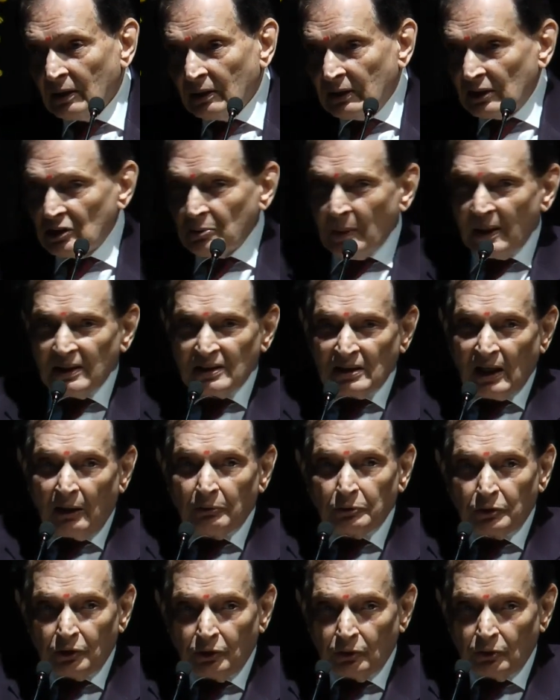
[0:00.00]
This might
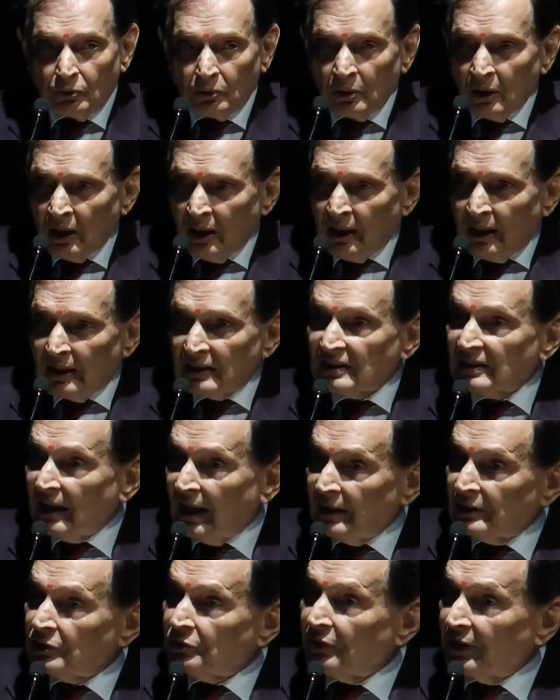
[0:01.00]
sound to you as
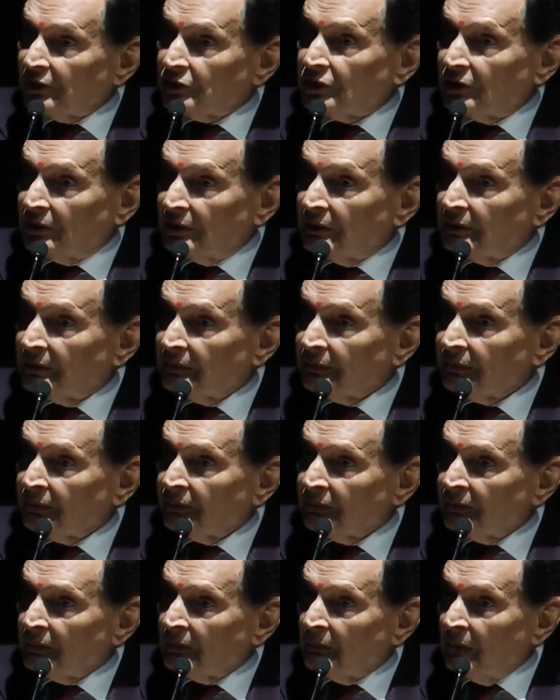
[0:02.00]
science fiction.
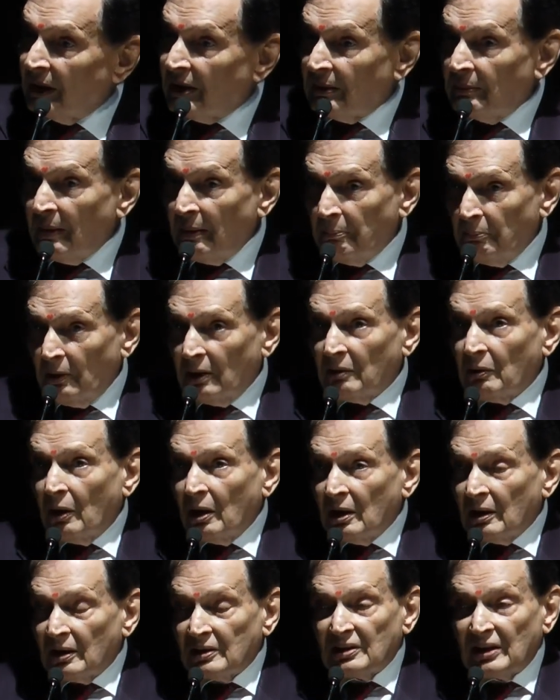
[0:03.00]
But
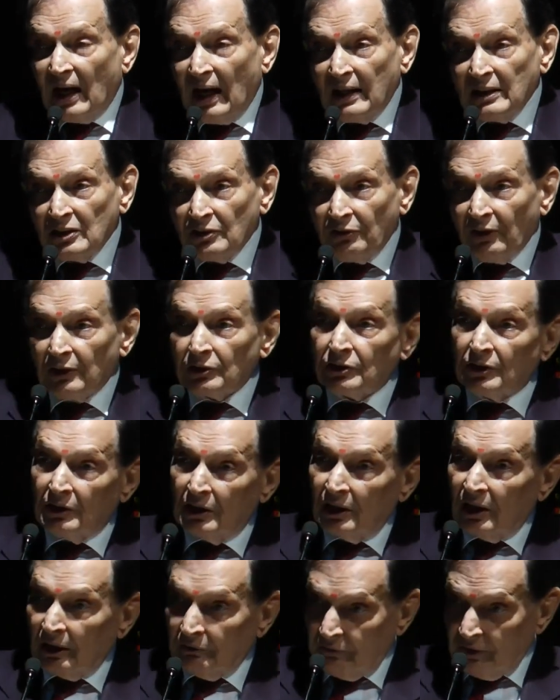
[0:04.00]
remember, the science fiction
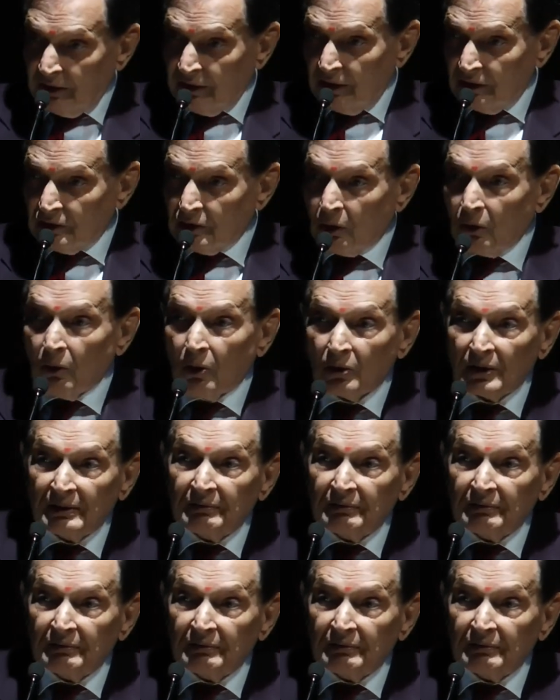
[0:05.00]
100 years ago